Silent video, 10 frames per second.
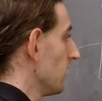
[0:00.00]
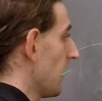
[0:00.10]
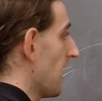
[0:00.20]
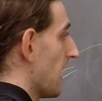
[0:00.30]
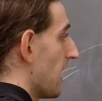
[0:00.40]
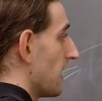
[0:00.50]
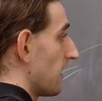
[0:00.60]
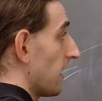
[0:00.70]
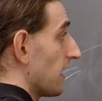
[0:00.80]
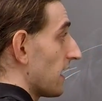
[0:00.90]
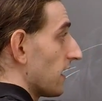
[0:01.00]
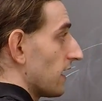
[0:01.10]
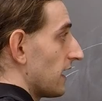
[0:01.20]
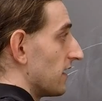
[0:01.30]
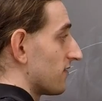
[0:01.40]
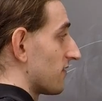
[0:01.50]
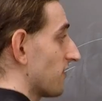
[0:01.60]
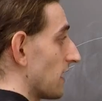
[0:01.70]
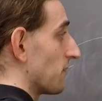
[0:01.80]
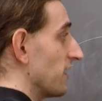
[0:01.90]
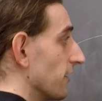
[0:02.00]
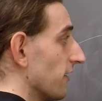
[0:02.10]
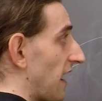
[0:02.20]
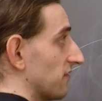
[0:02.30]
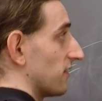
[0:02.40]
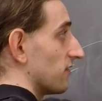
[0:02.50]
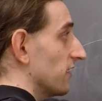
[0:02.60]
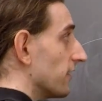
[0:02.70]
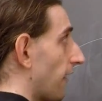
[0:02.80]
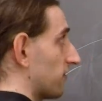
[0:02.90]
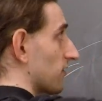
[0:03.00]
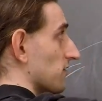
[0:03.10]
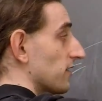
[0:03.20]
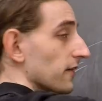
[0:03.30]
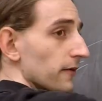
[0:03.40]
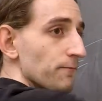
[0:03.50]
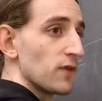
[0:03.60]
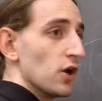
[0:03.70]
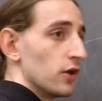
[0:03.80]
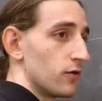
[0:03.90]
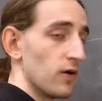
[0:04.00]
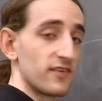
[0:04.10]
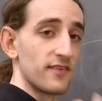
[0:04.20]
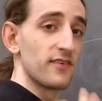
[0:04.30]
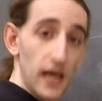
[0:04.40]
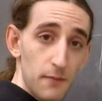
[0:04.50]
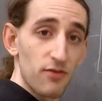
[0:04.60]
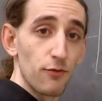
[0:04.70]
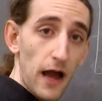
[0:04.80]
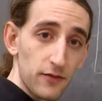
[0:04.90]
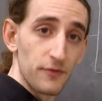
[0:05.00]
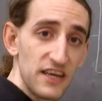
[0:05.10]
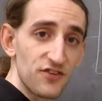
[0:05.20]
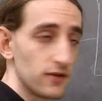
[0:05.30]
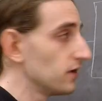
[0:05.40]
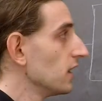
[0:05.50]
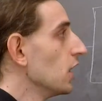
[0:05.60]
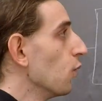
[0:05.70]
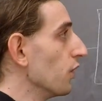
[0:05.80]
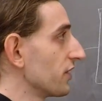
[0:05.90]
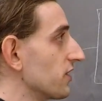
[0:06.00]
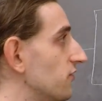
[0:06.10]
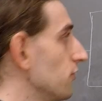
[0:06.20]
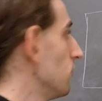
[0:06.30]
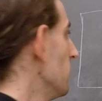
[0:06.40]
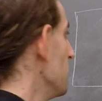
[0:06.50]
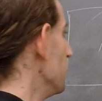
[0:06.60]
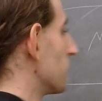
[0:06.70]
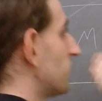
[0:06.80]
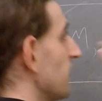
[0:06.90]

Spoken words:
and it is the same here as it is here, as it is here, so it's the same throughout the region, what you could do, you could